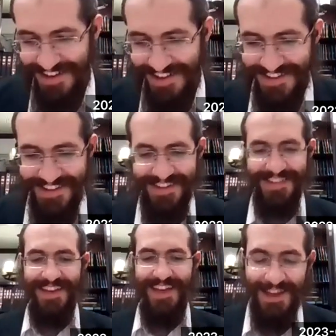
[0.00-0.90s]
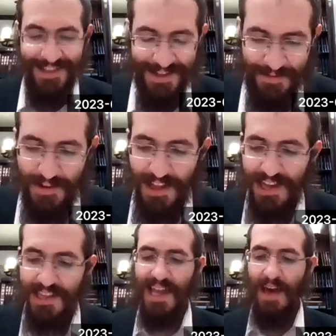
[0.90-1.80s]
Okay, good. Yeah. Excellent.
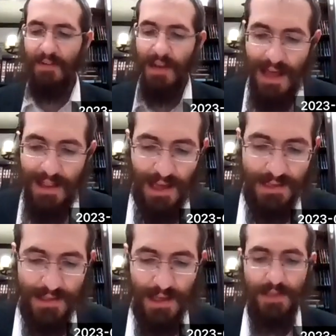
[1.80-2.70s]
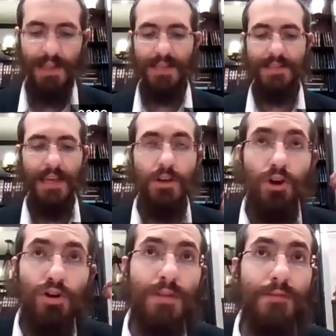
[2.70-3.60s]
So let's say
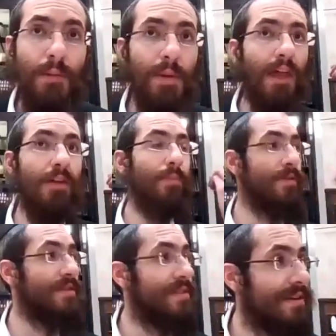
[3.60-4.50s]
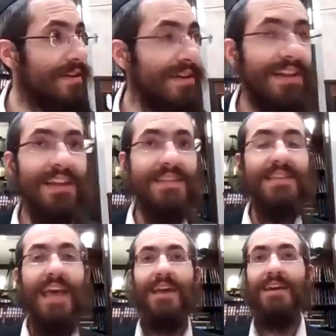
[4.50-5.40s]
you heard it from another person
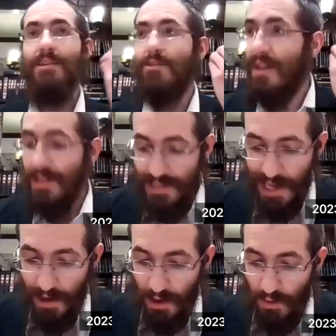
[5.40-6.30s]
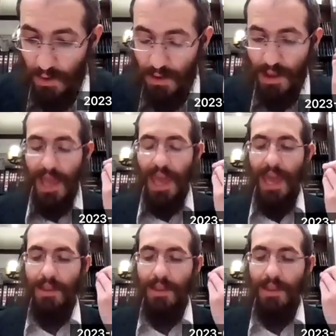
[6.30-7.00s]
saying it. You didn't say it at all.